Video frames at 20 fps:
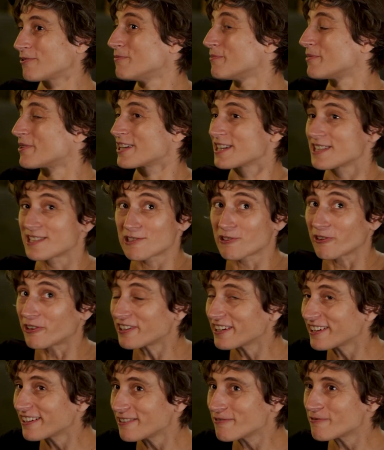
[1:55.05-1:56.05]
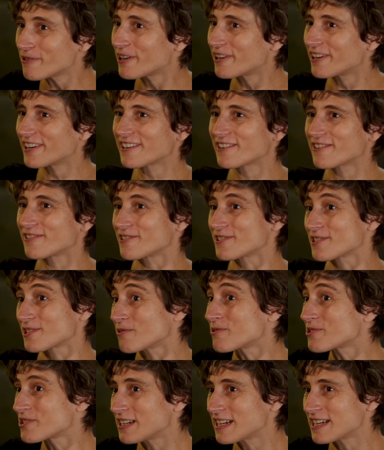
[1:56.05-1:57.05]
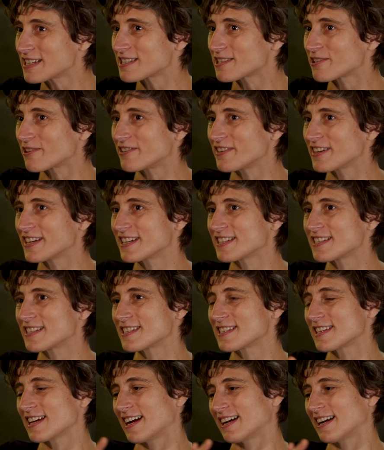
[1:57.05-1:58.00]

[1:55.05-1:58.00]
do more historical work, or social historians.